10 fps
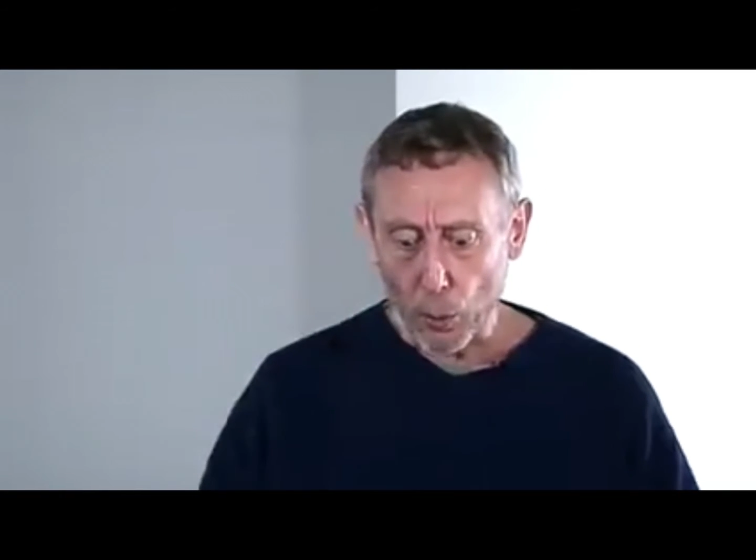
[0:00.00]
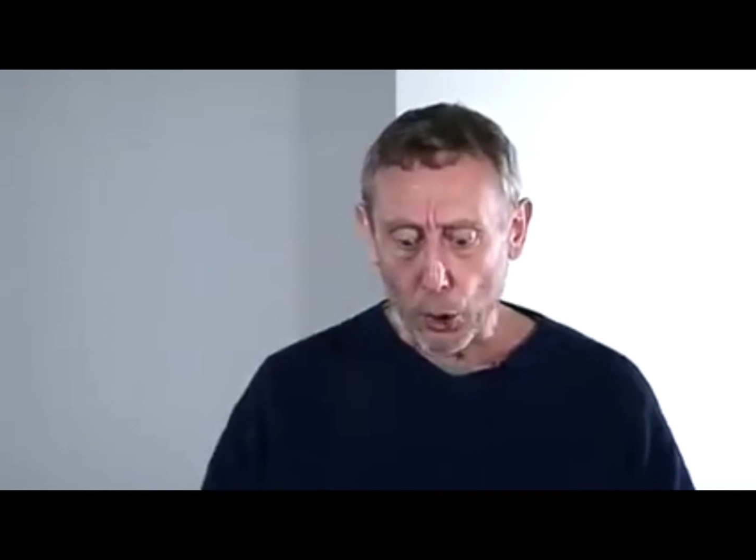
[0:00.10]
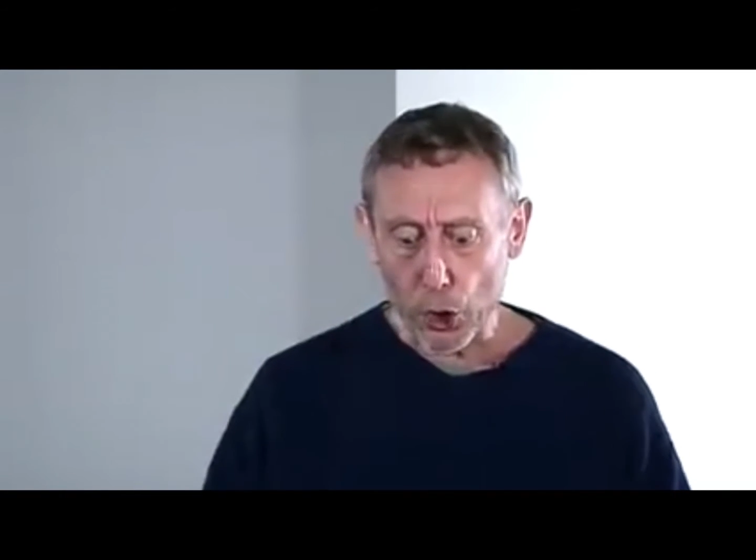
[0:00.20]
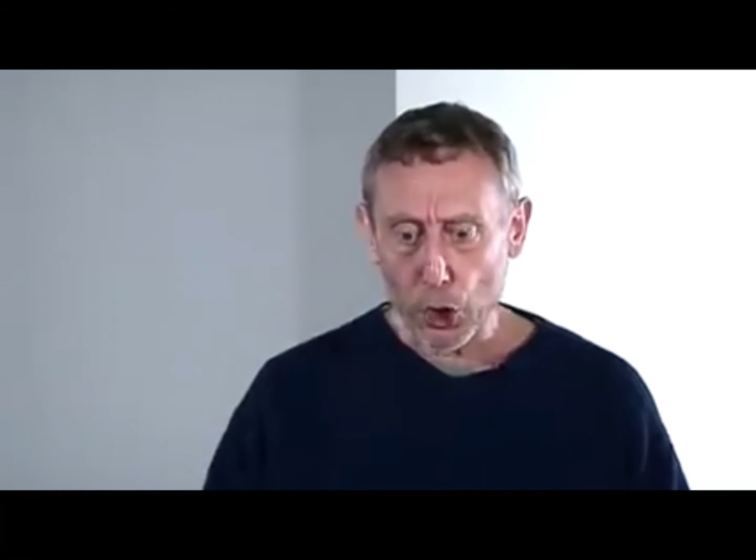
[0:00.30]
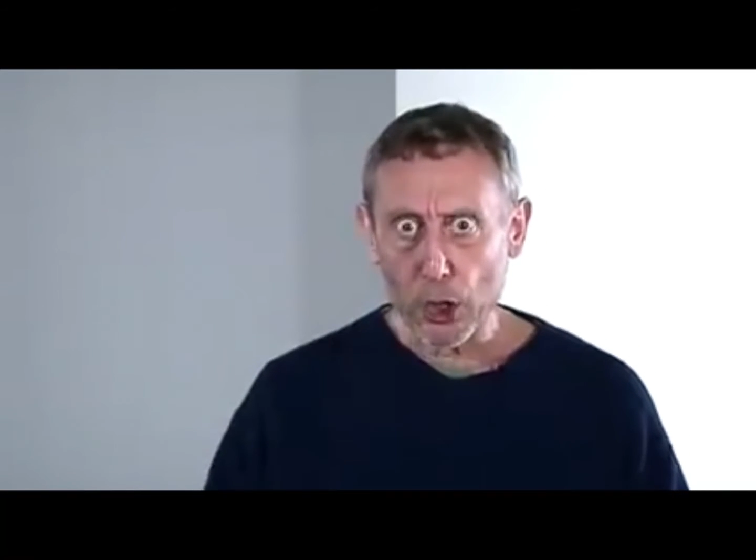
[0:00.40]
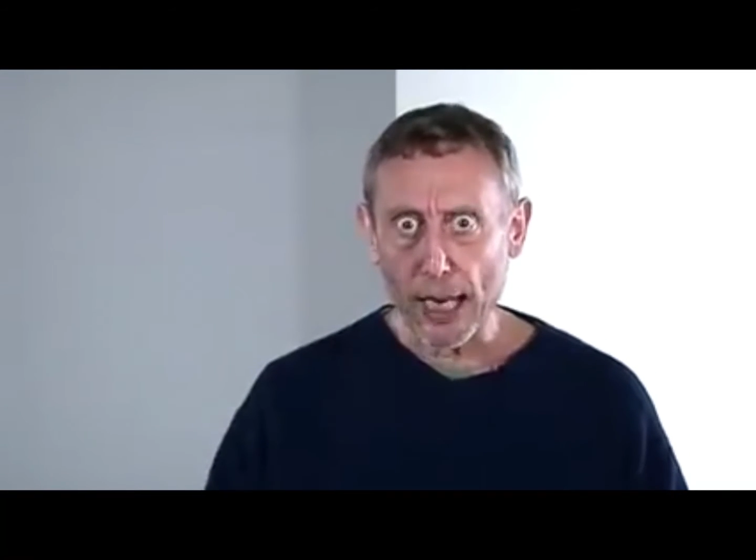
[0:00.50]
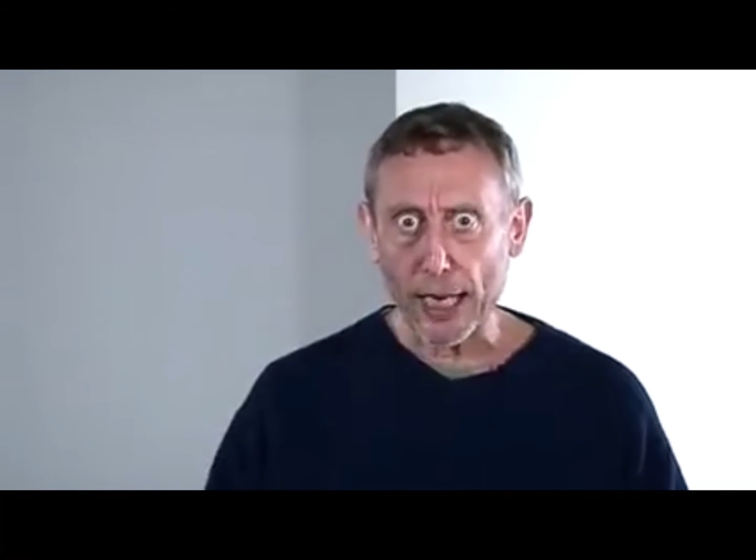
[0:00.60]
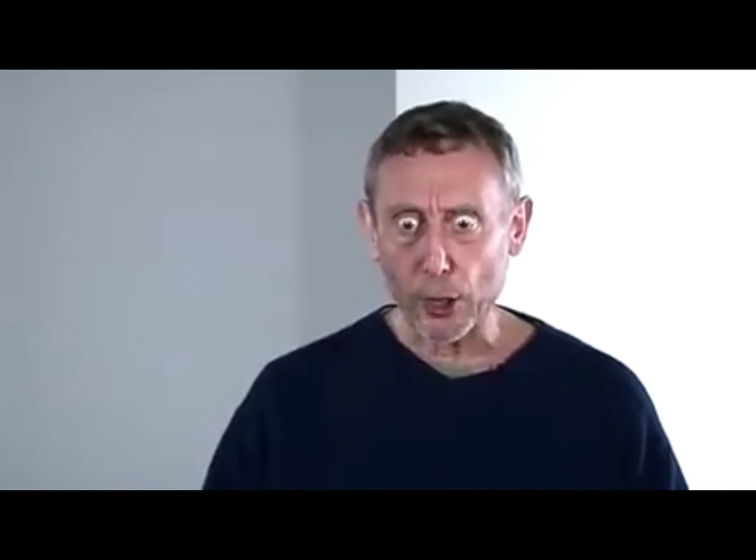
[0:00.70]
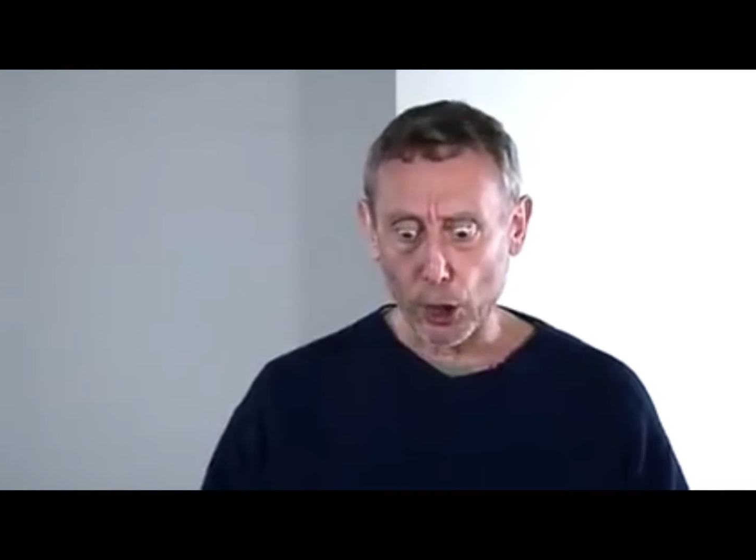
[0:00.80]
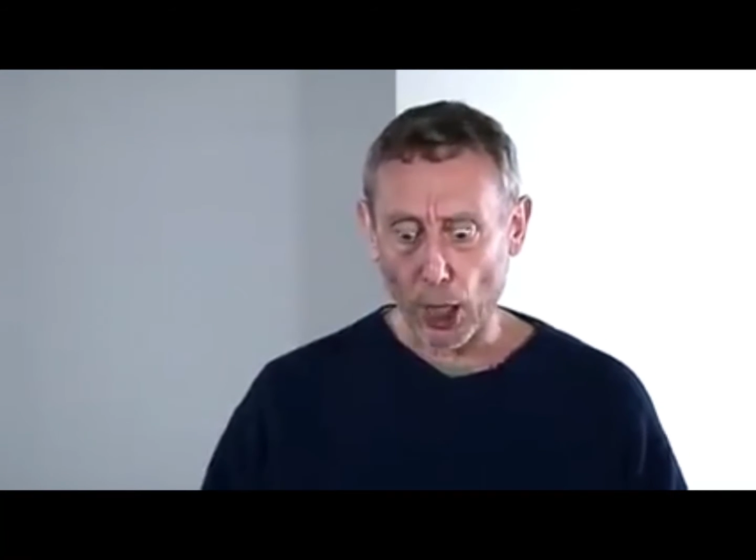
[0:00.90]
was
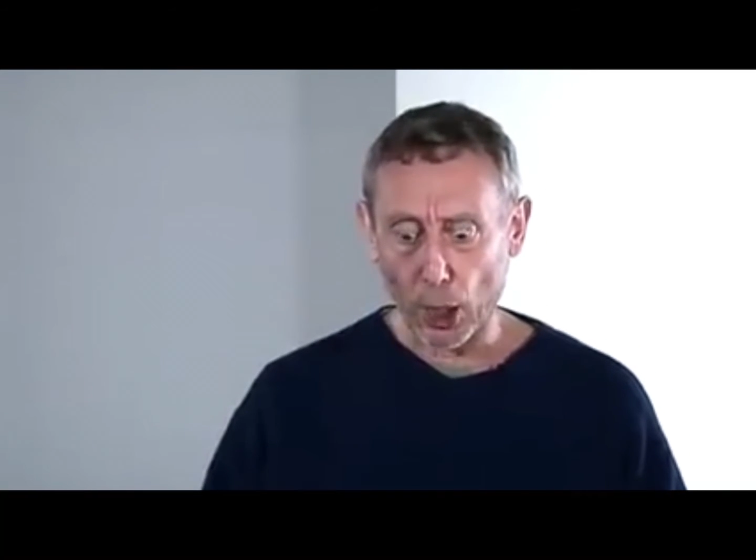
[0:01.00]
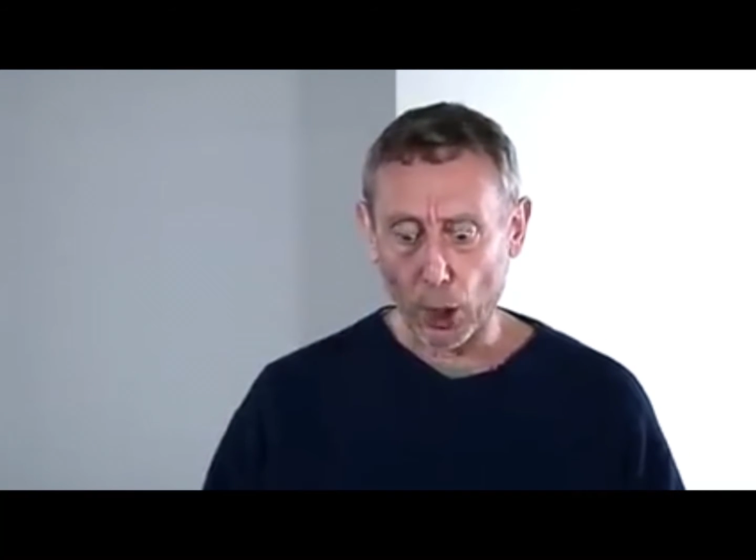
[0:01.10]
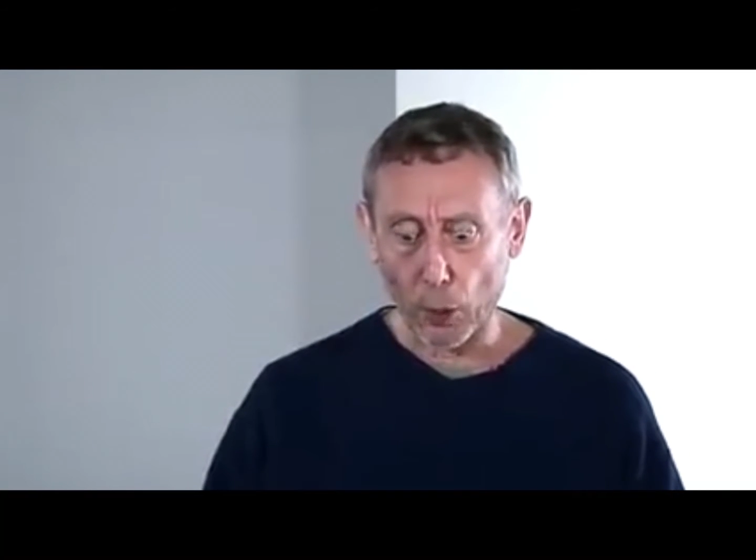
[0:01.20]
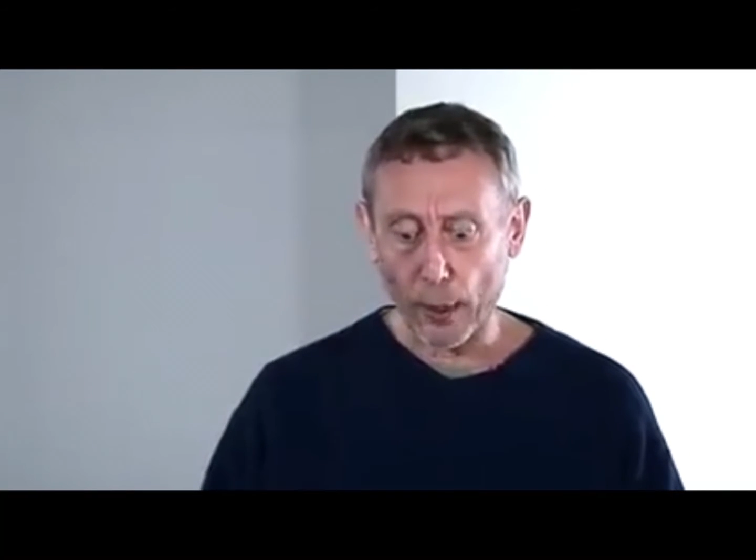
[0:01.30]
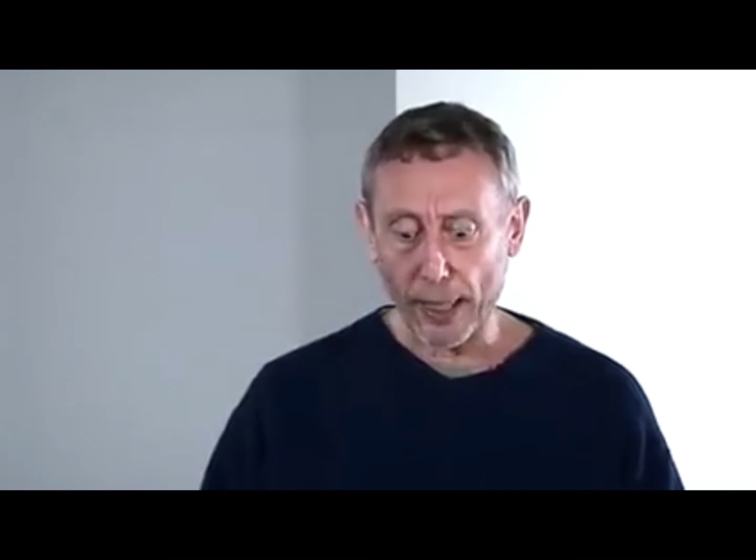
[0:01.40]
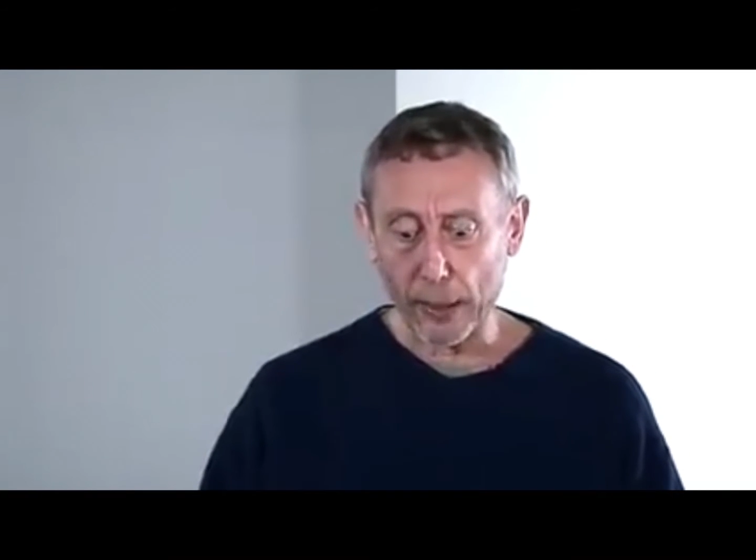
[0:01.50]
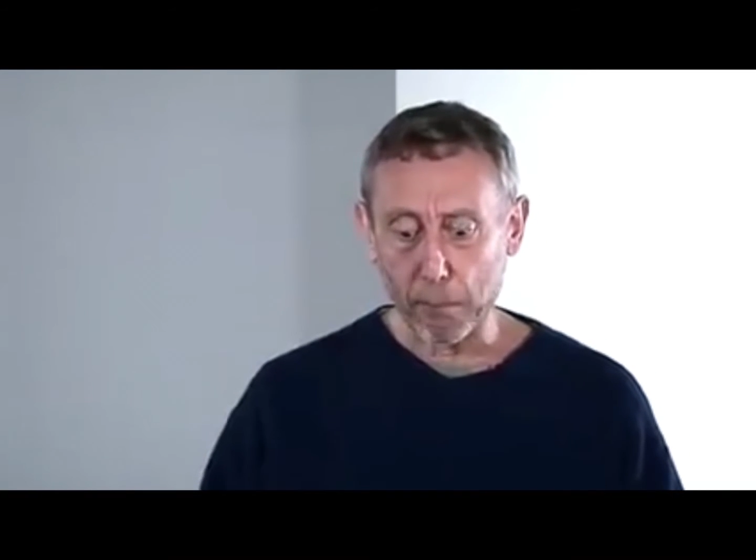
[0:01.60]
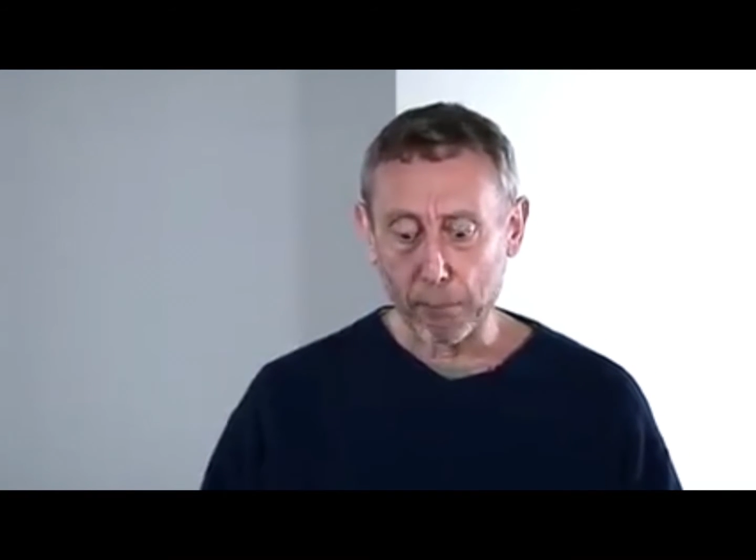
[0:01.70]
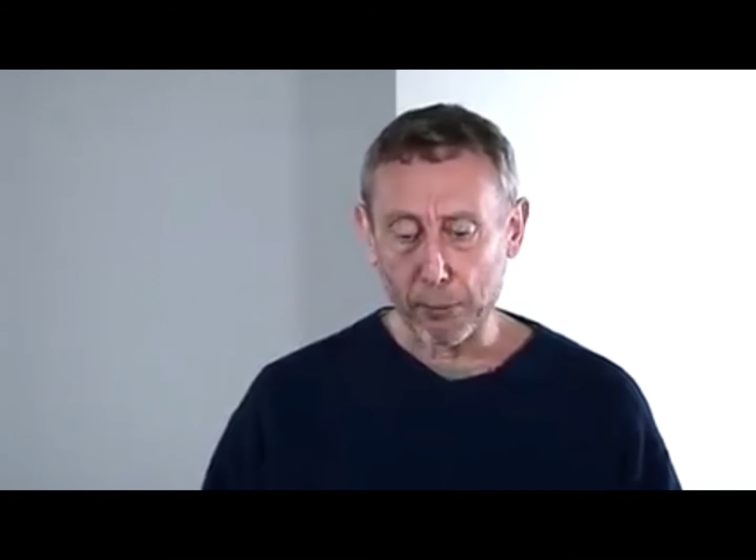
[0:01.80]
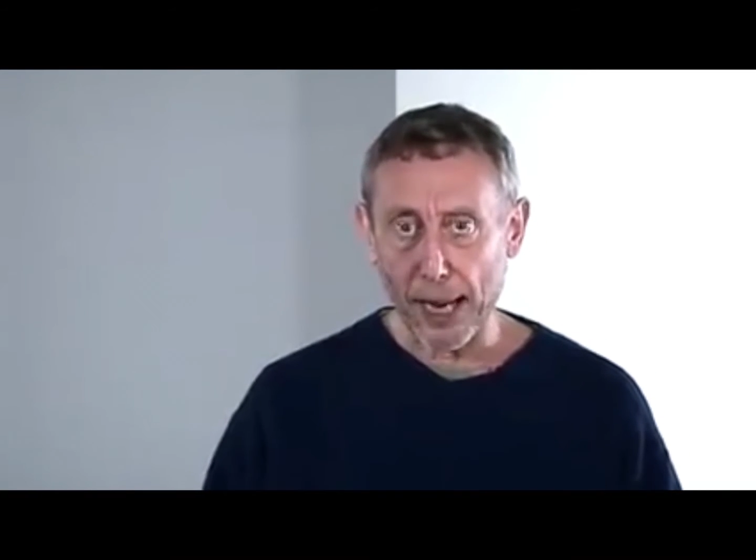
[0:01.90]
snatch a
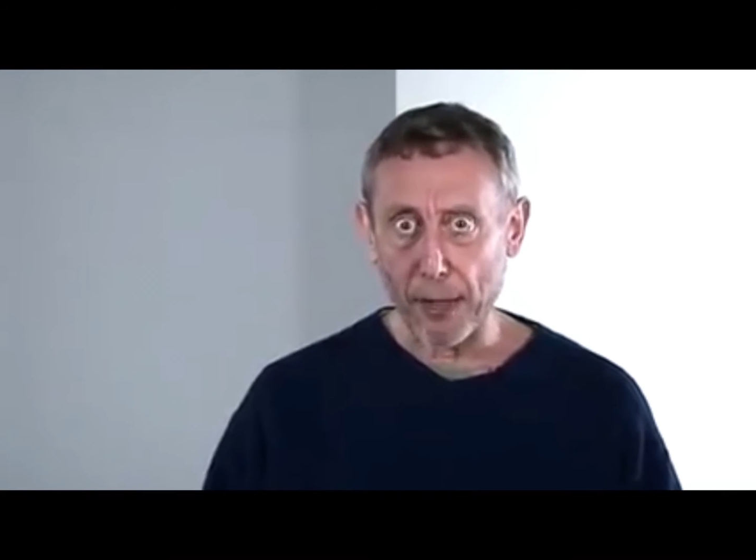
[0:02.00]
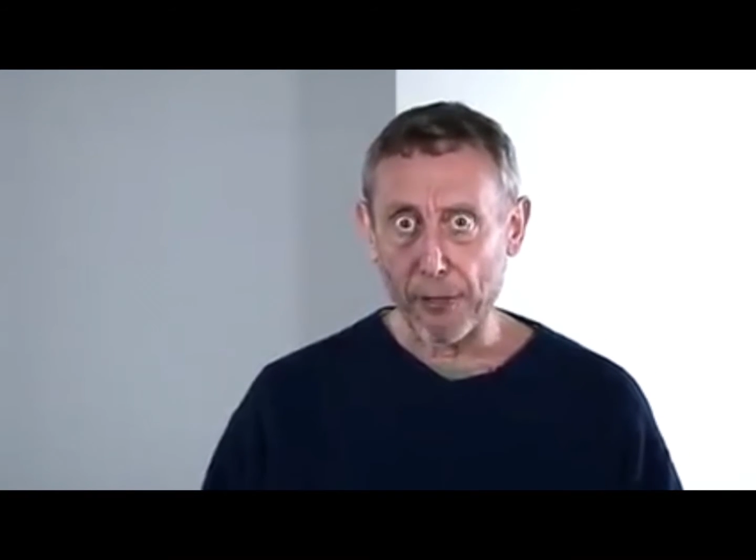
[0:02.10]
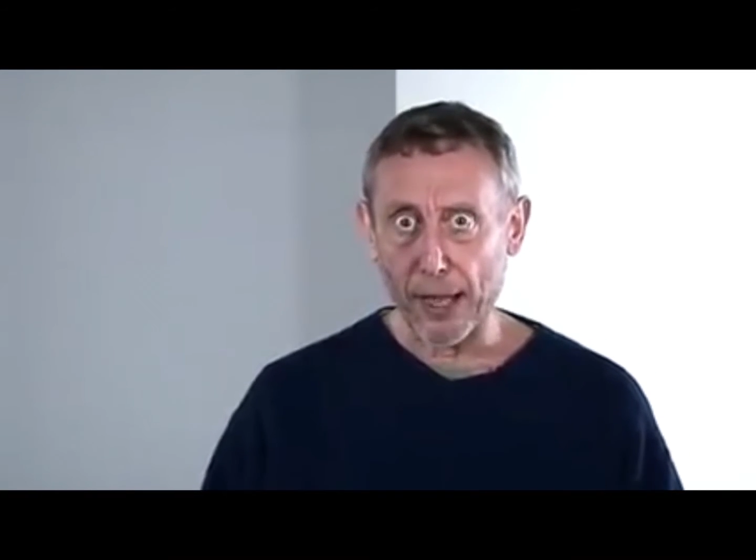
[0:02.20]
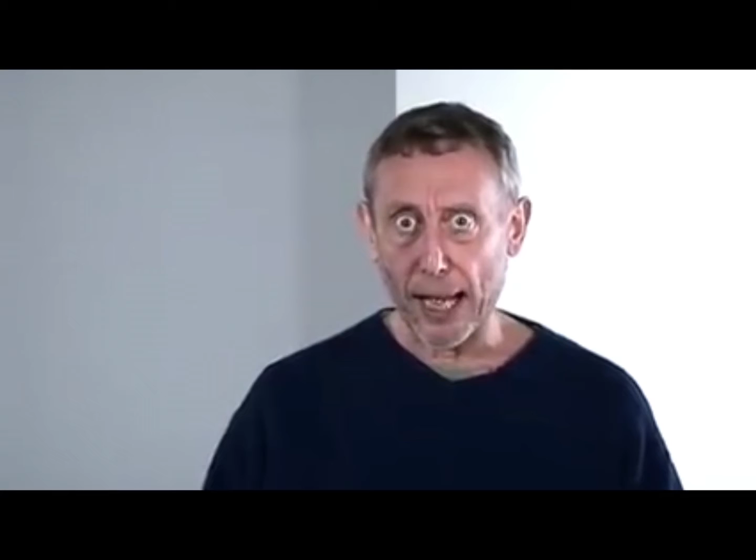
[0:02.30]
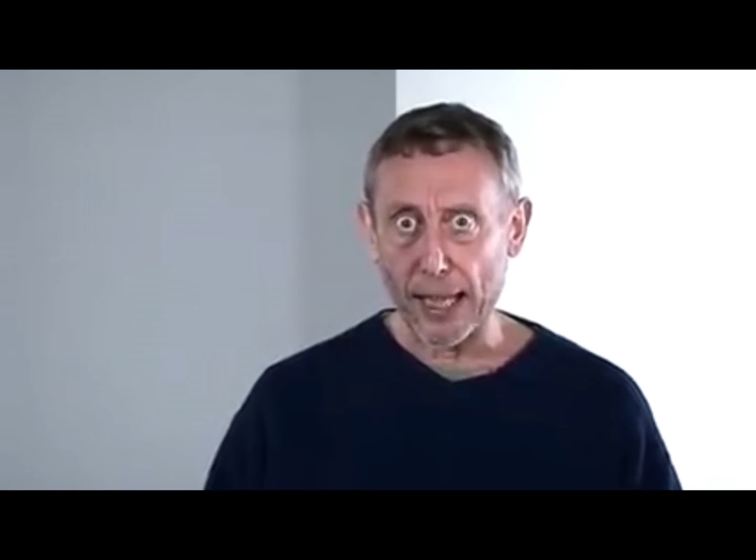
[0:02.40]
quick breath